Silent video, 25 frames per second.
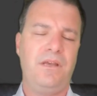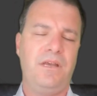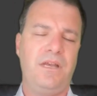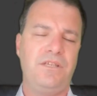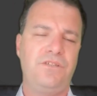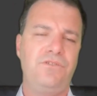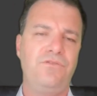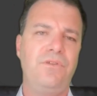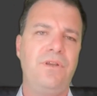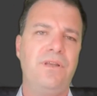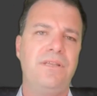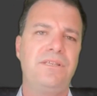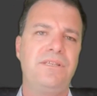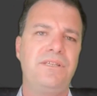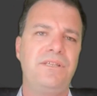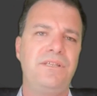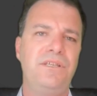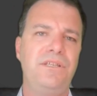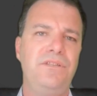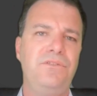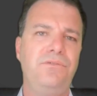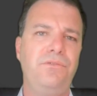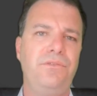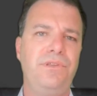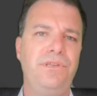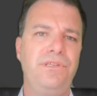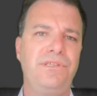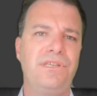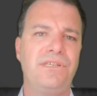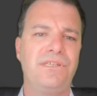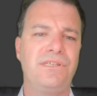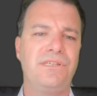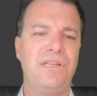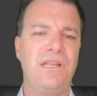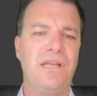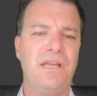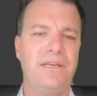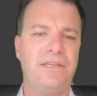As you can see into this
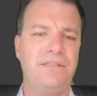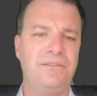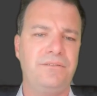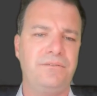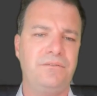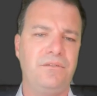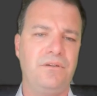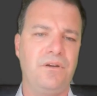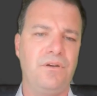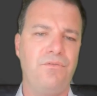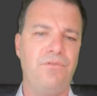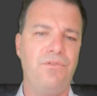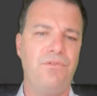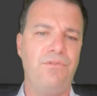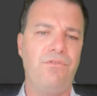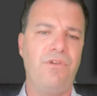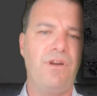slide, we